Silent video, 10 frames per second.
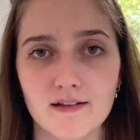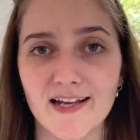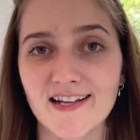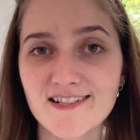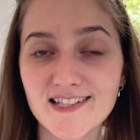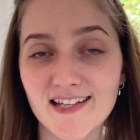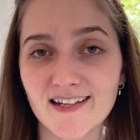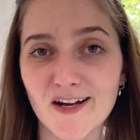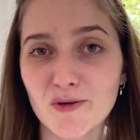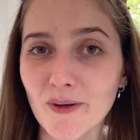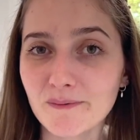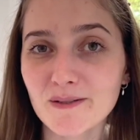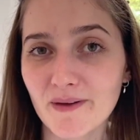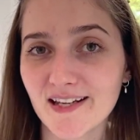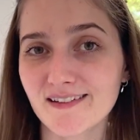Like I just said, I'll probably
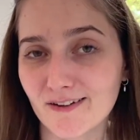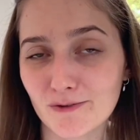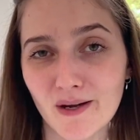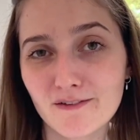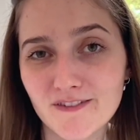make another one of